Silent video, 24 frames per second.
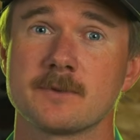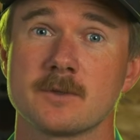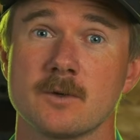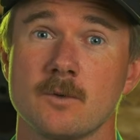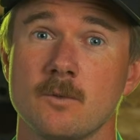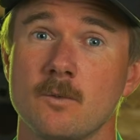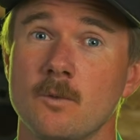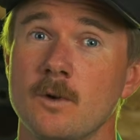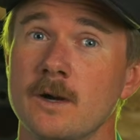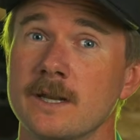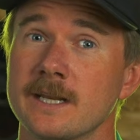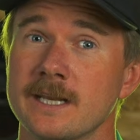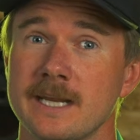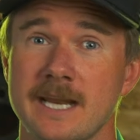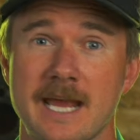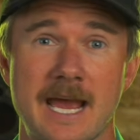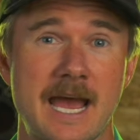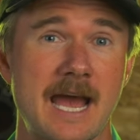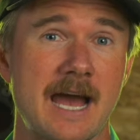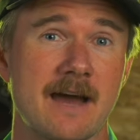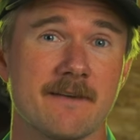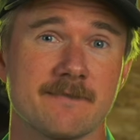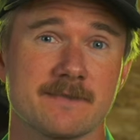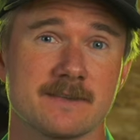to
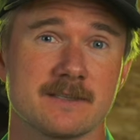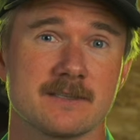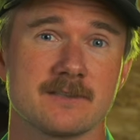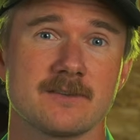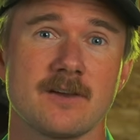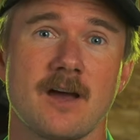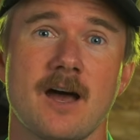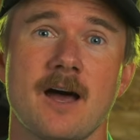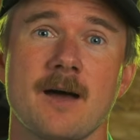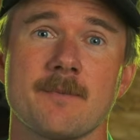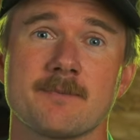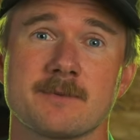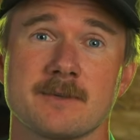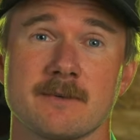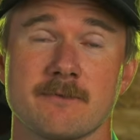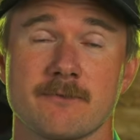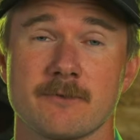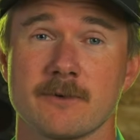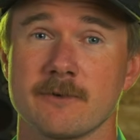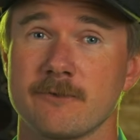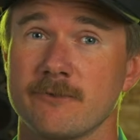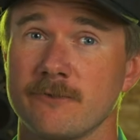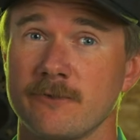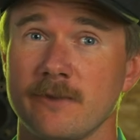1.5 stops of
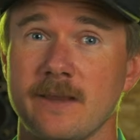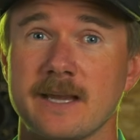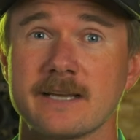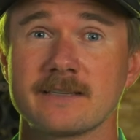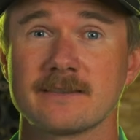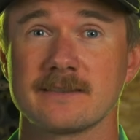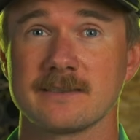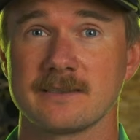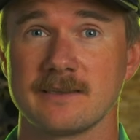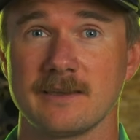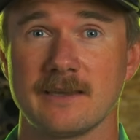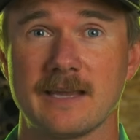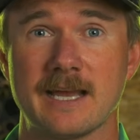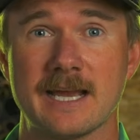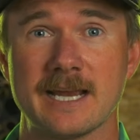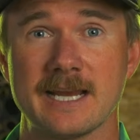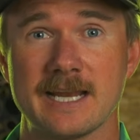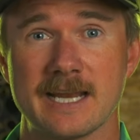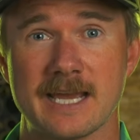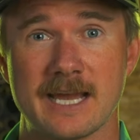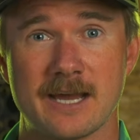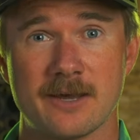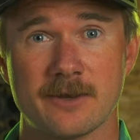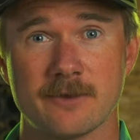reflected
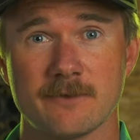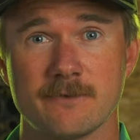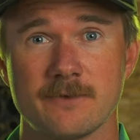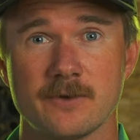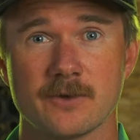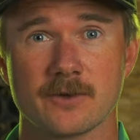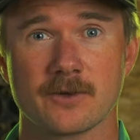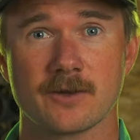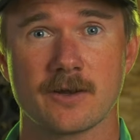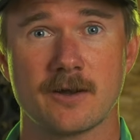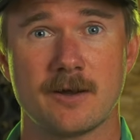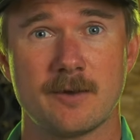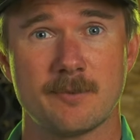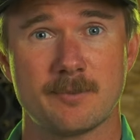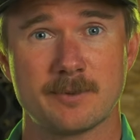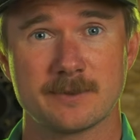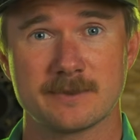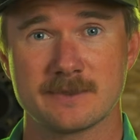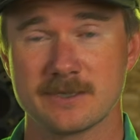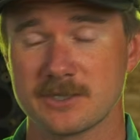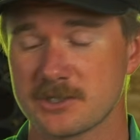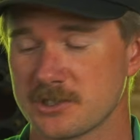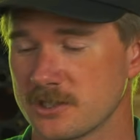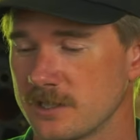light out of your
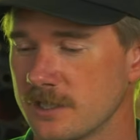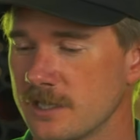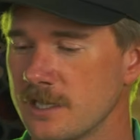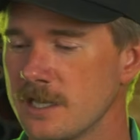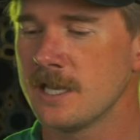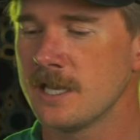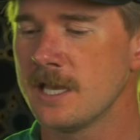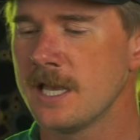composition.